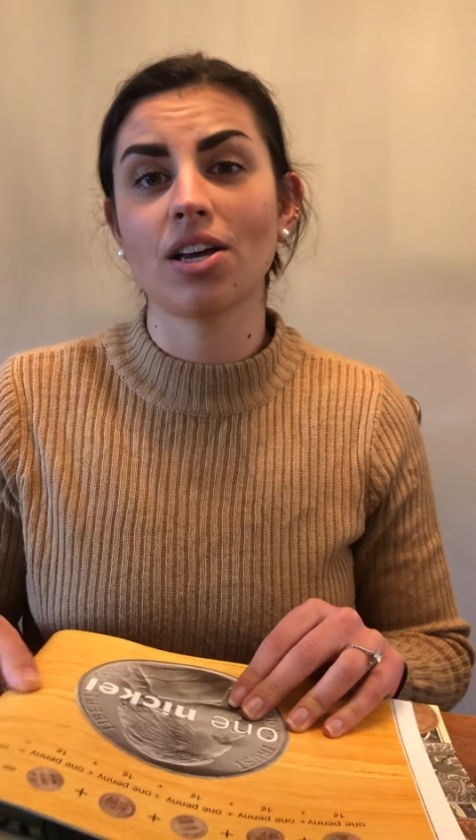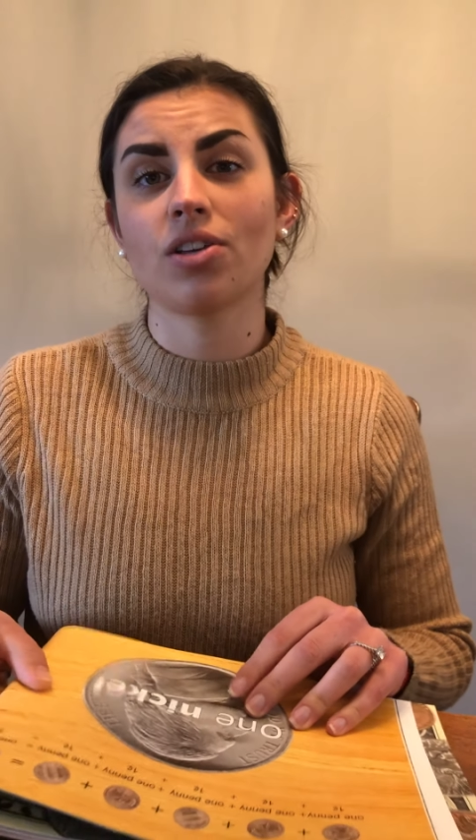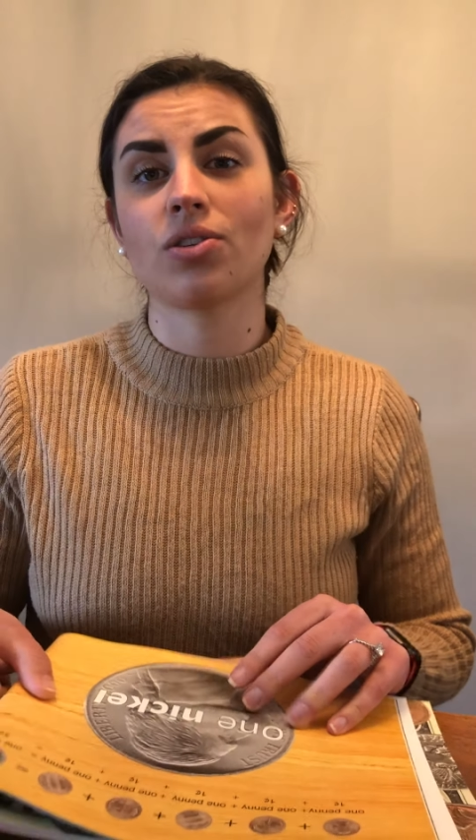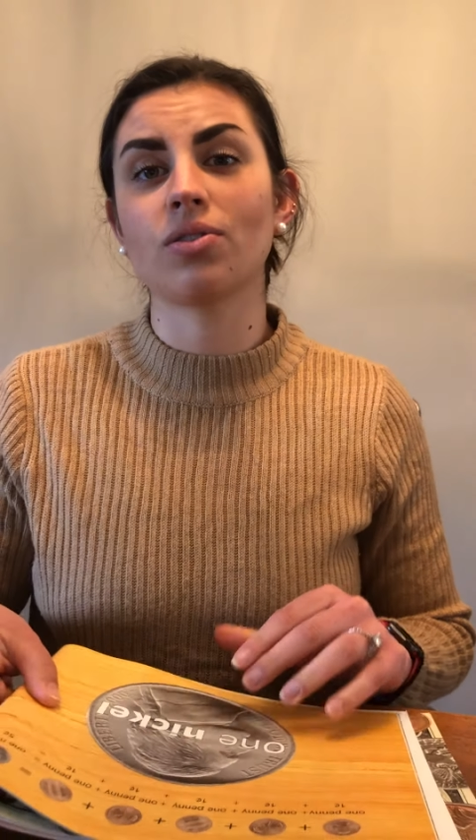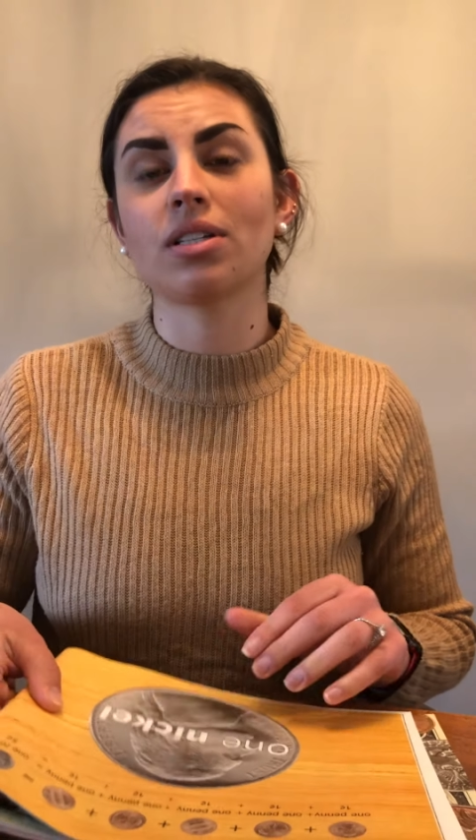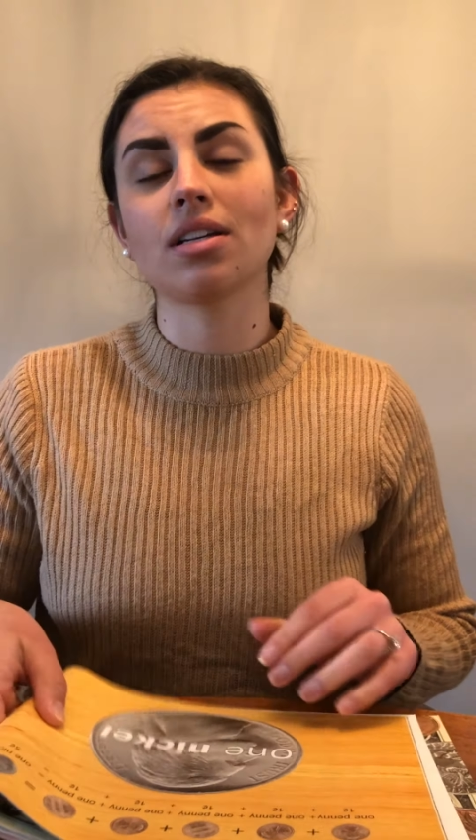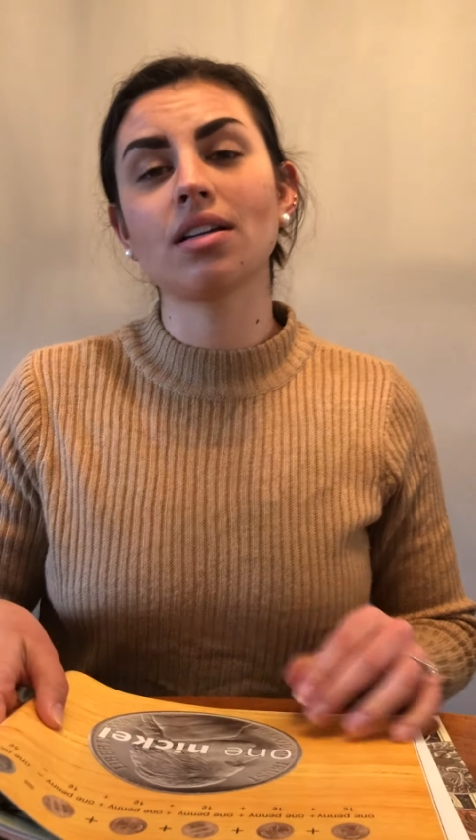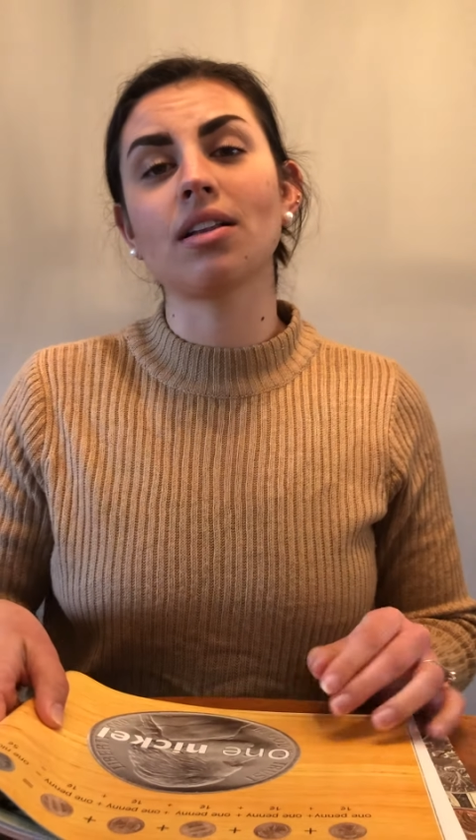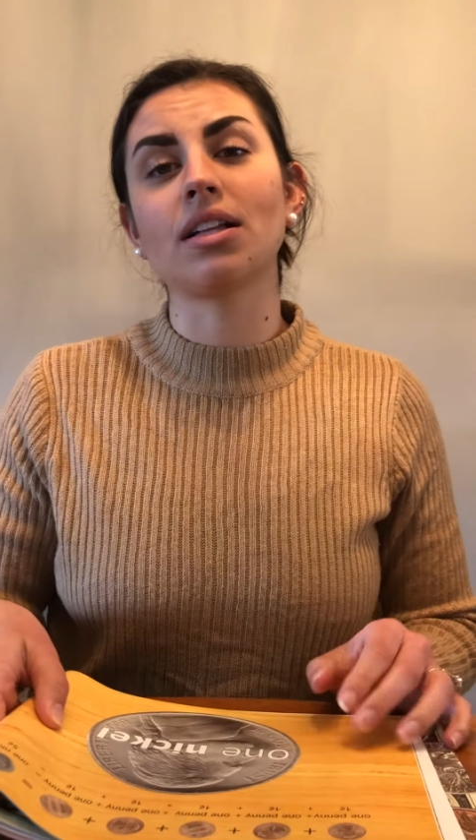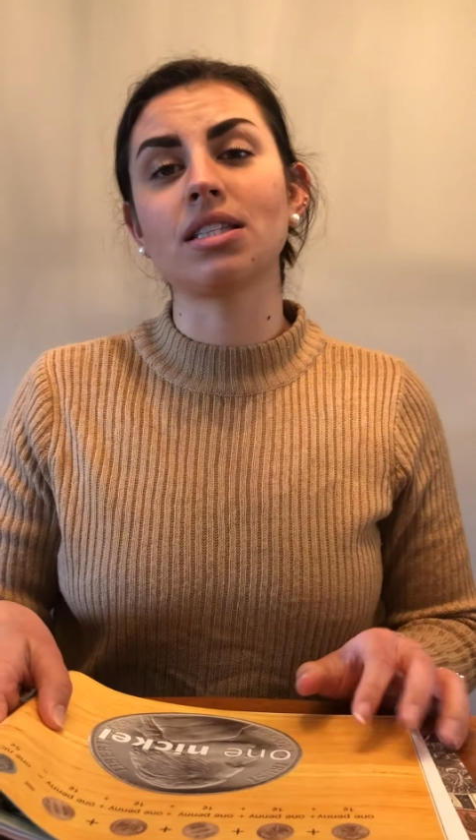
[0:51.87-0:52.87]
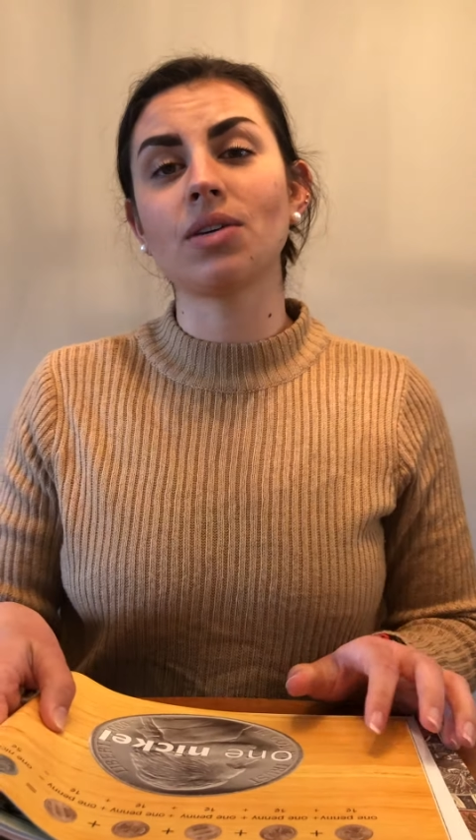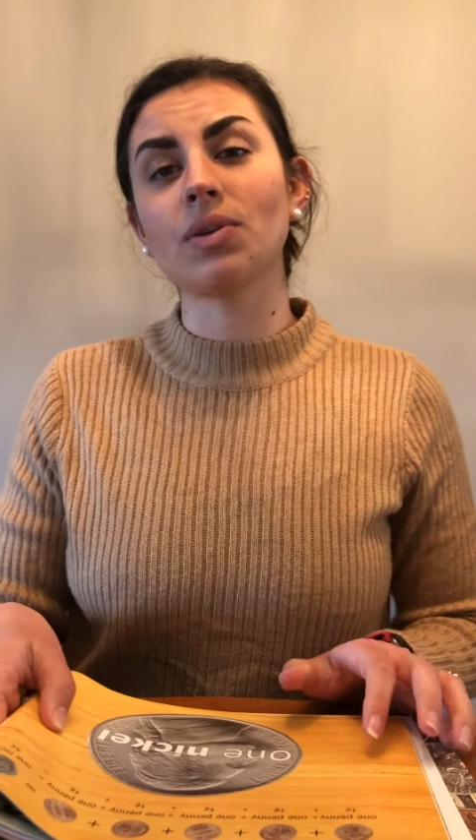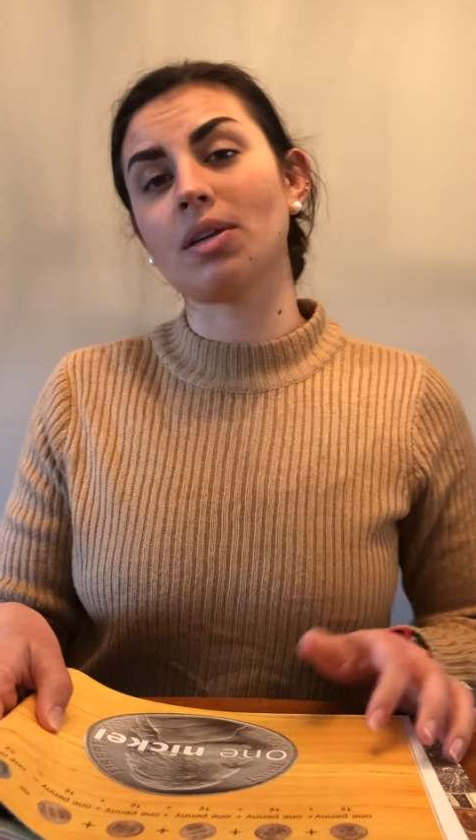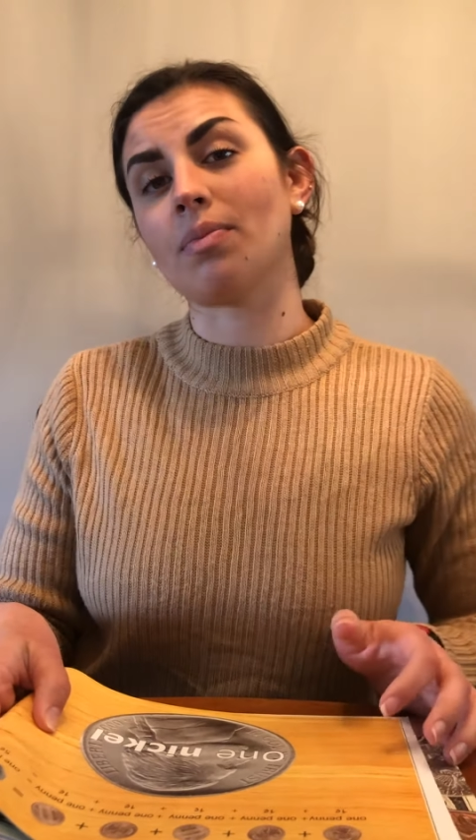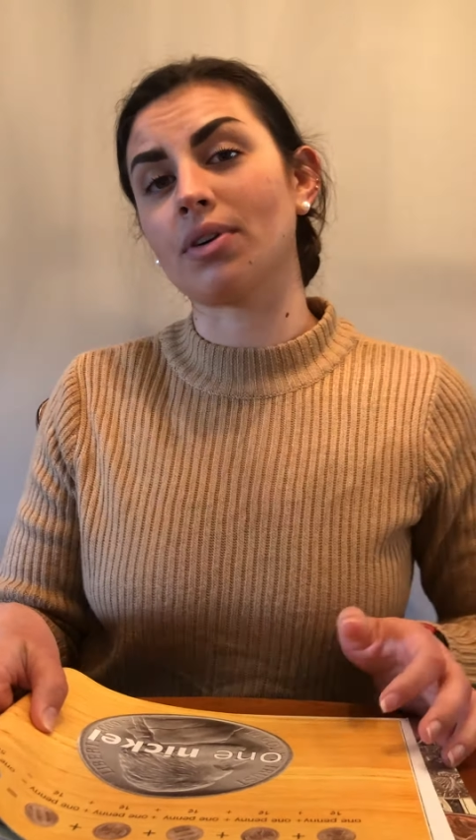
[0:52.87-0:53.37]
So let's see
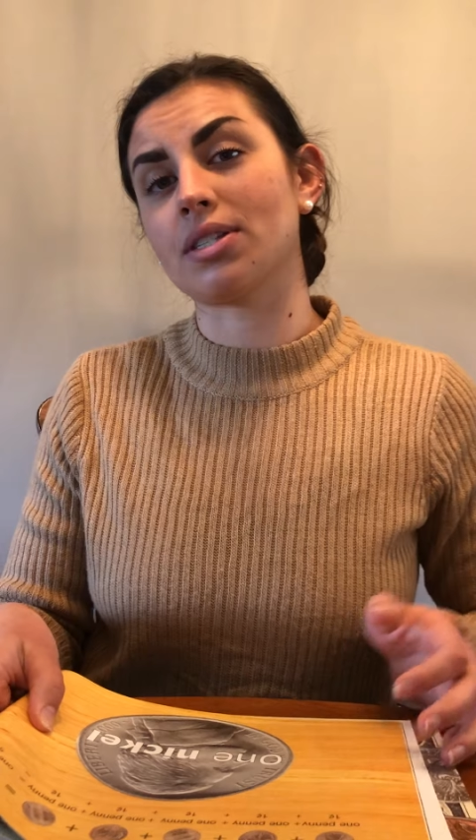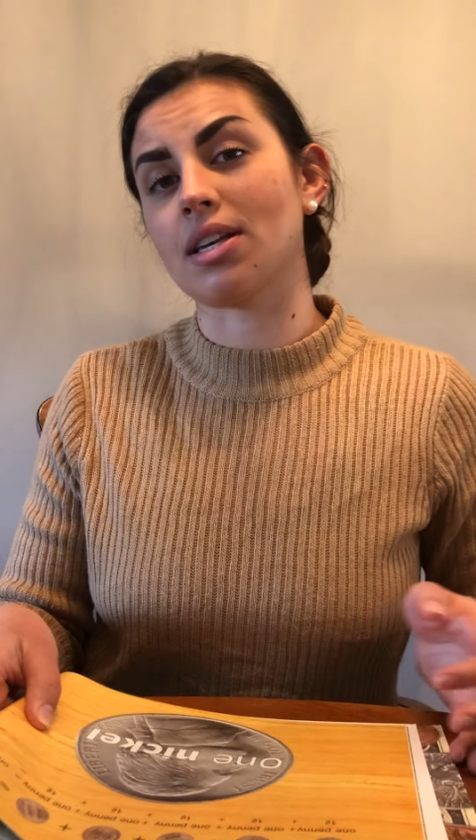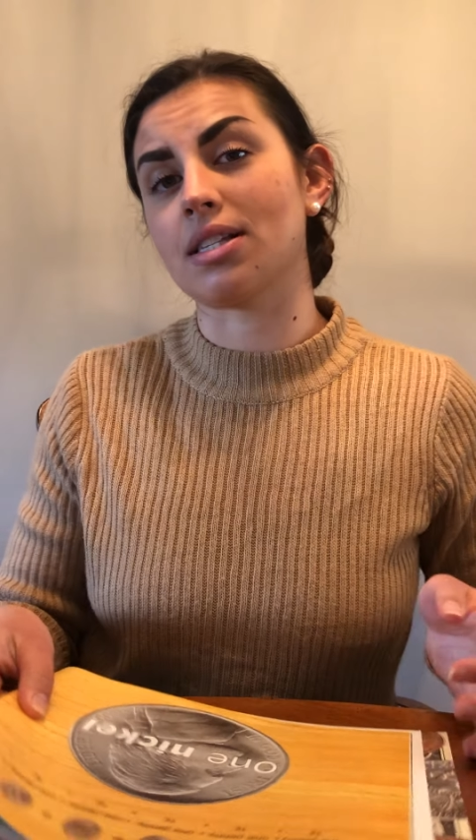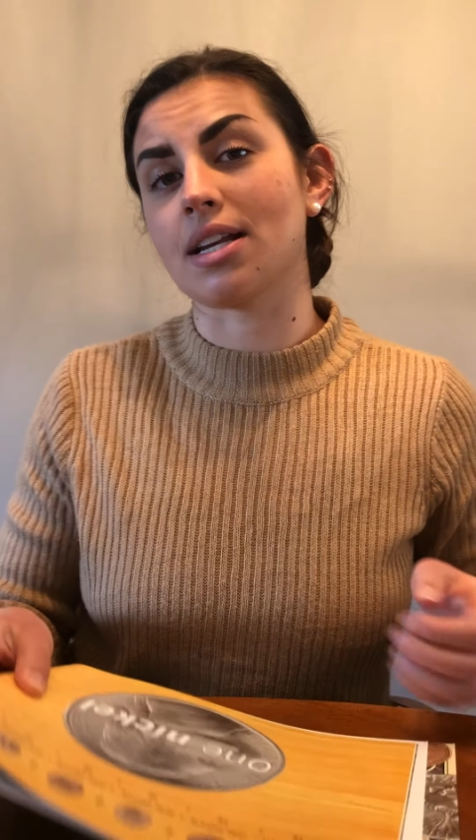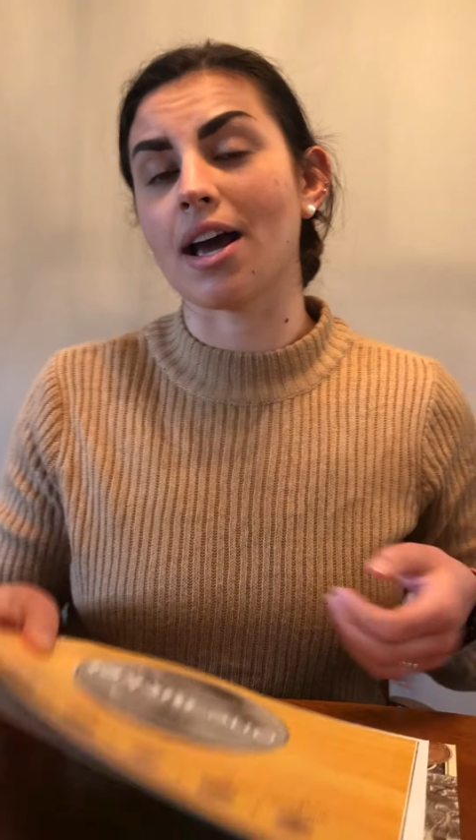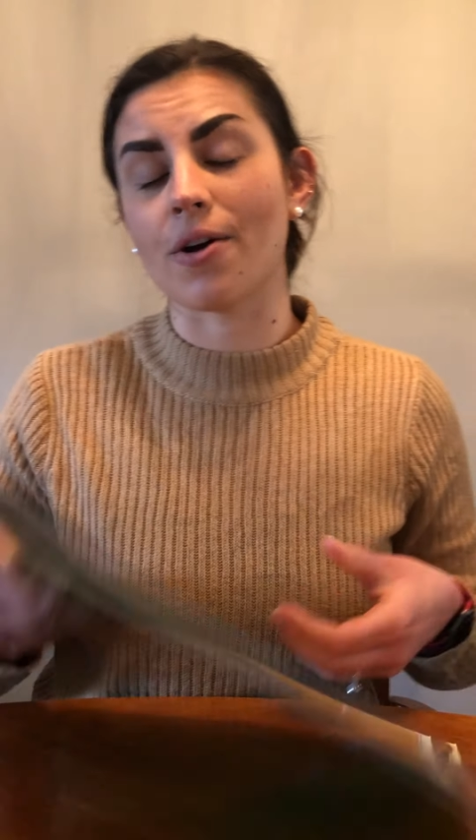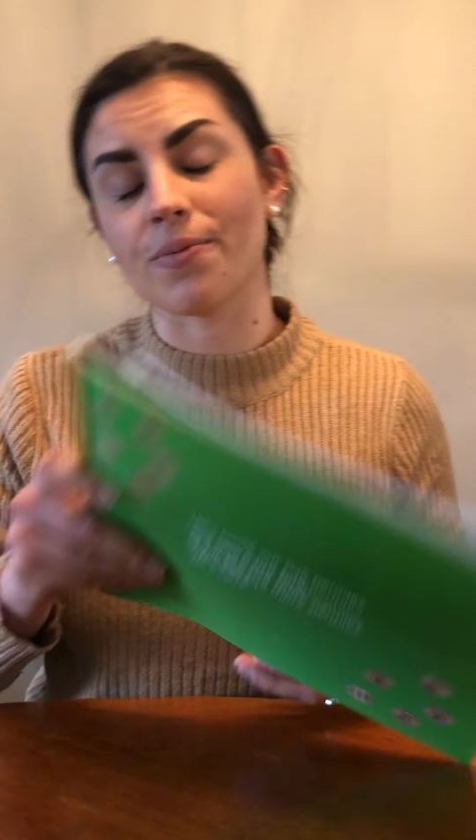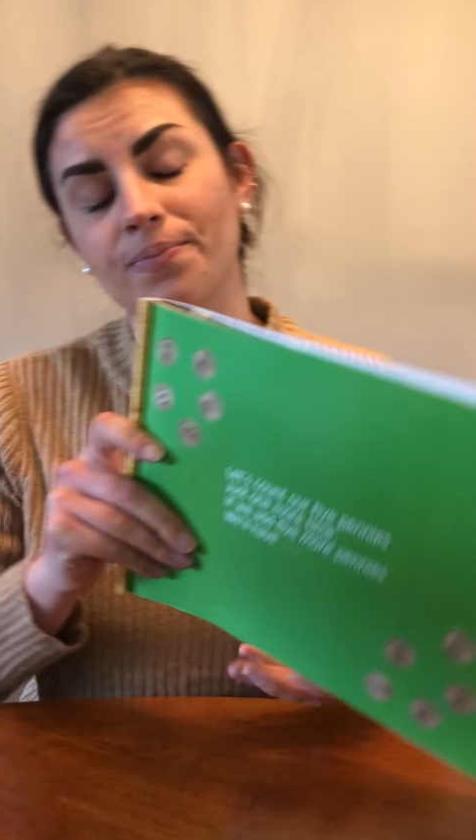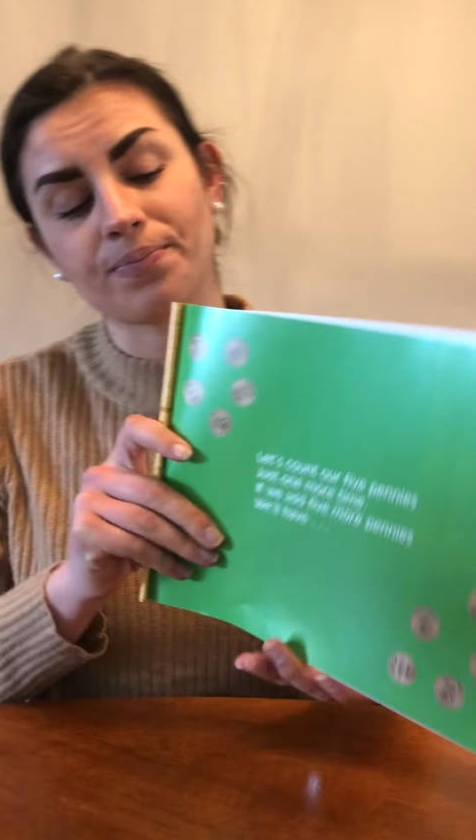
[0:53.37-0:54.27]
what the book says now.